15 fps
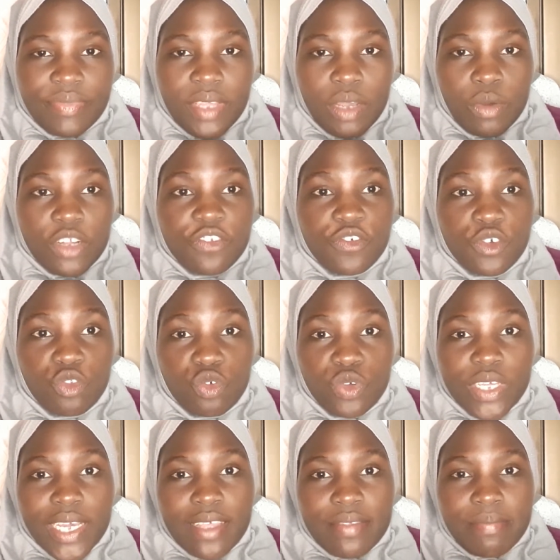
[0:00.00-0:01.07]
I worked for 2
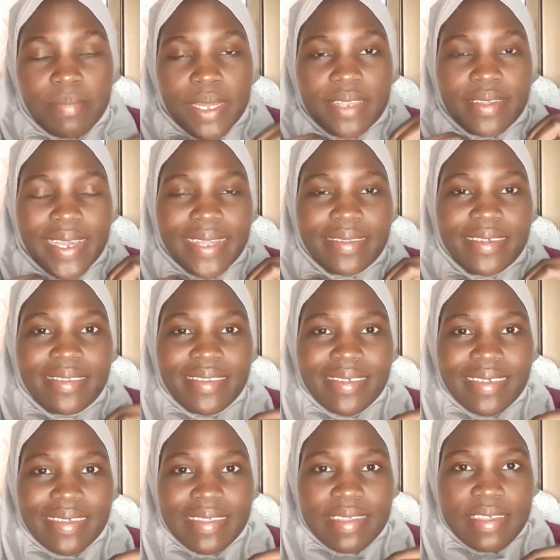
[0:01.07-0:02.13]
years, but I didn't
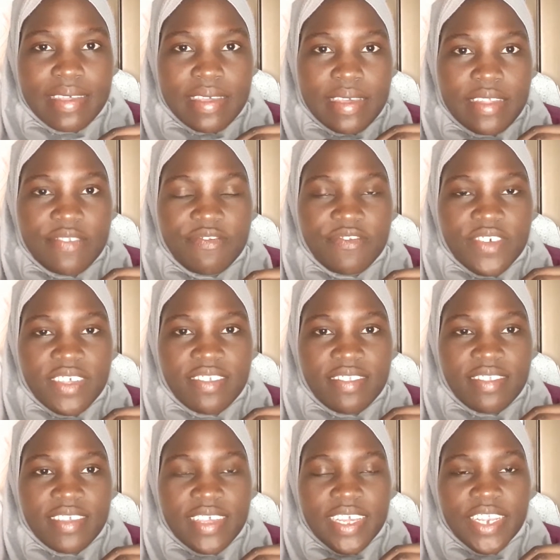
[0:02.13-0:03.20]

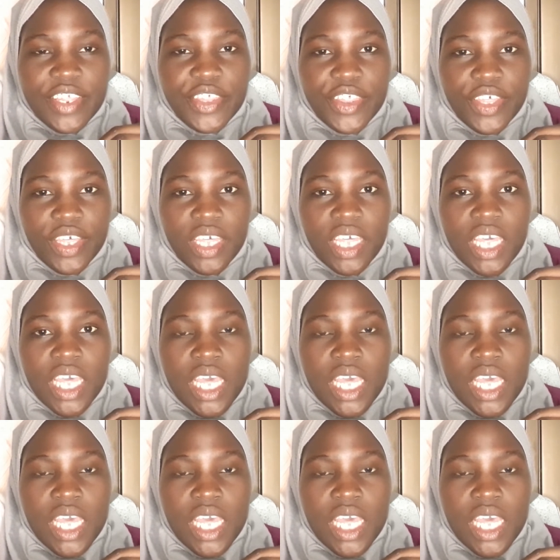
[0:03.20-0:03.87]
invest anything.